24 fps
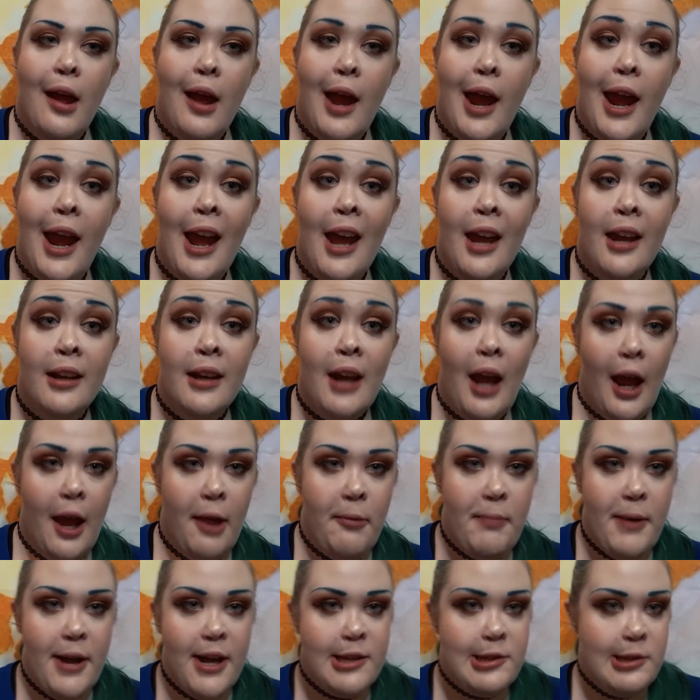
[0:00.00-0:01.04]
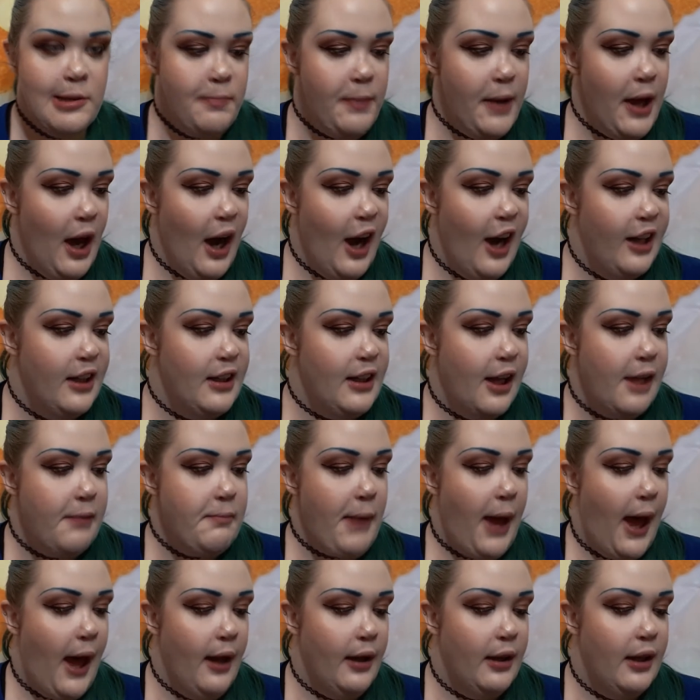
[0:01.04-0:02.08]
And I picked up a highlight
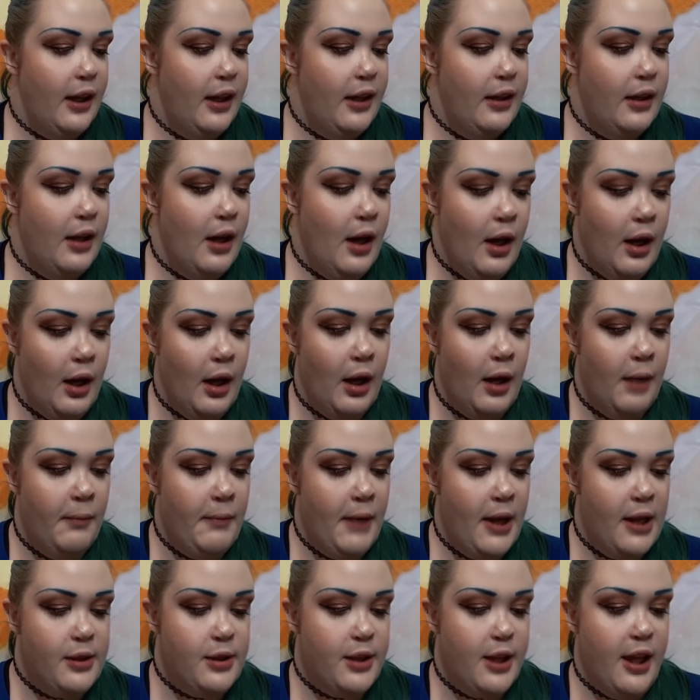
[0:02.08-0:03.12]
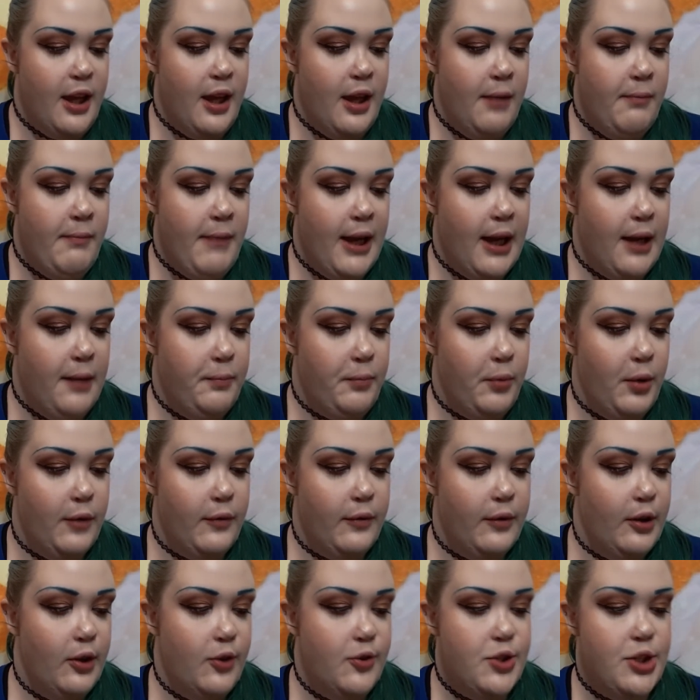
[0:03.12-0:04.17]
palette, um, the Makeup
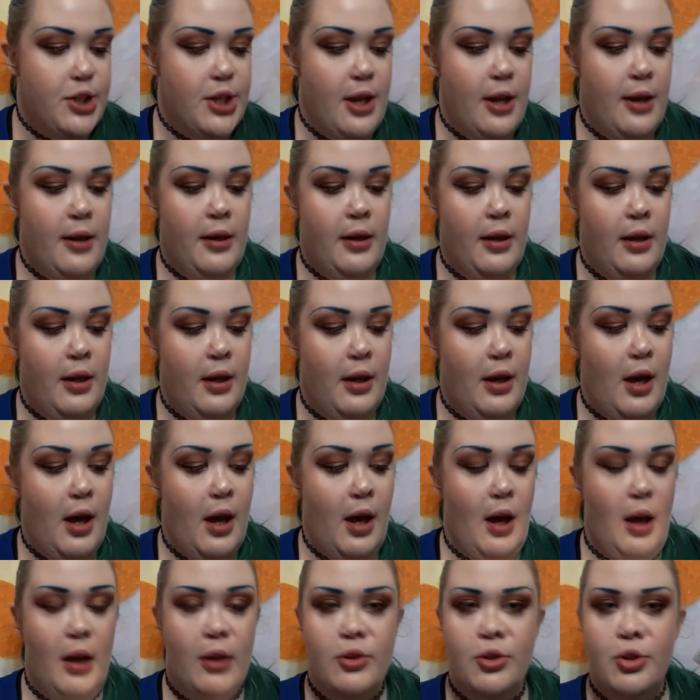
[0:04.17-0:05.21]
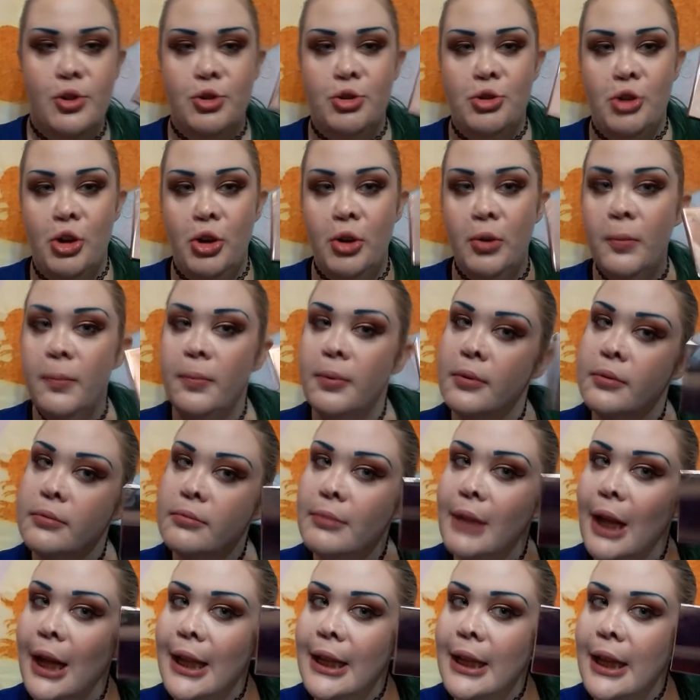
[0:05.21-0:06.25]
Revolution uh, Strobe
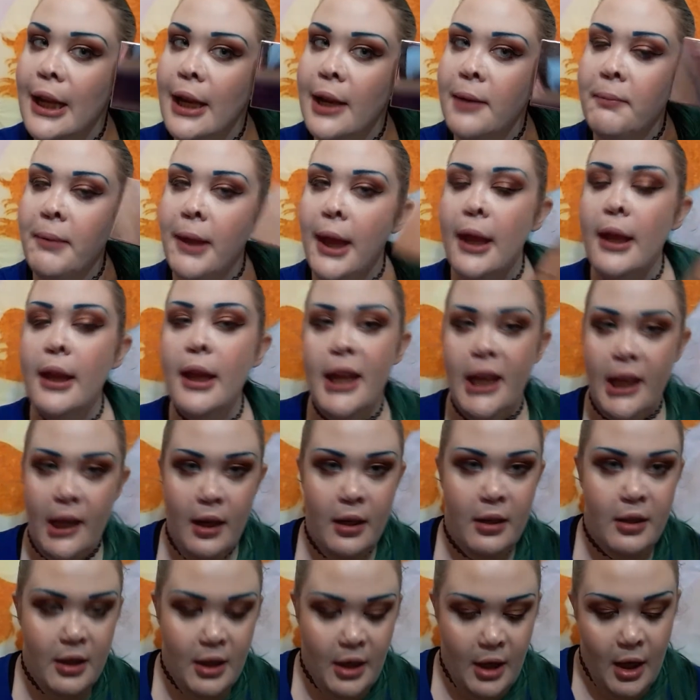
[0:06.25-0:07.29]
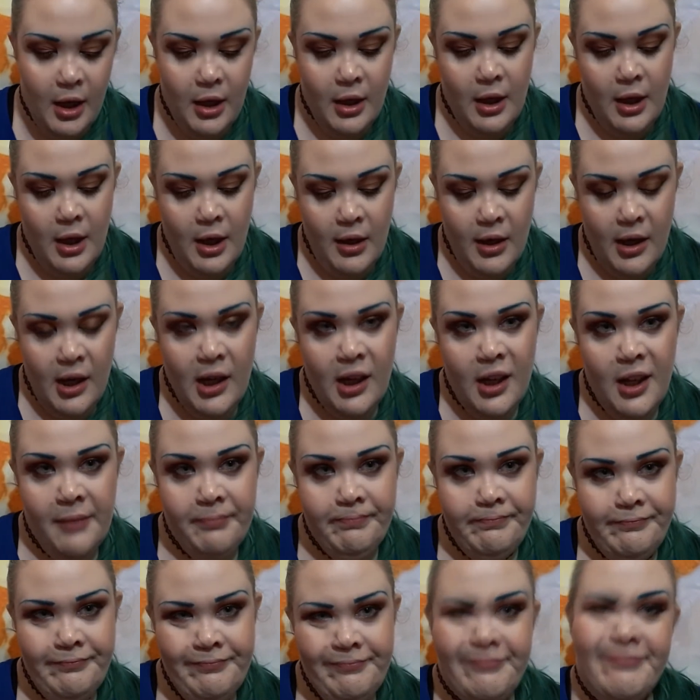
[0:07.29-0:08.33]
highlighting palette.
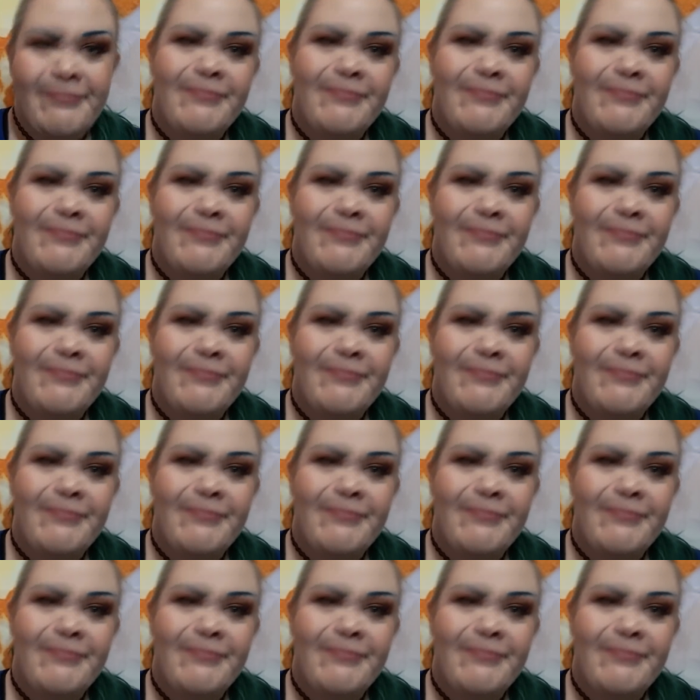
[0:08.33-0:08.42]
Um,